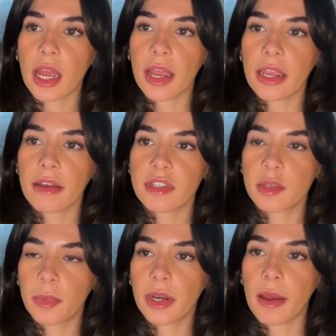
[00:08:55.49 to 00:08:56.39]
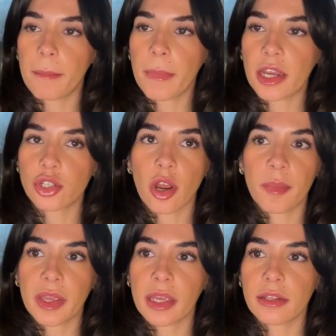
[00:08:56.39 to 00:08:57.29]
I have split up my
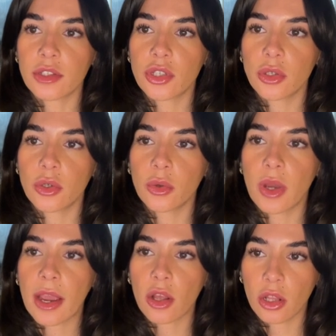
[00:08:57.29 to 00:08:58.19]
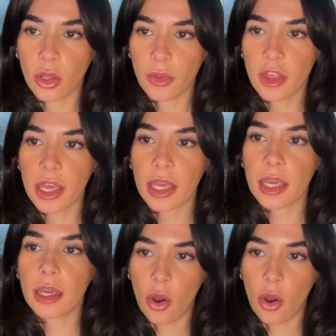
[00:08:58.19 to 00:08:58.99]
shopping into clothing,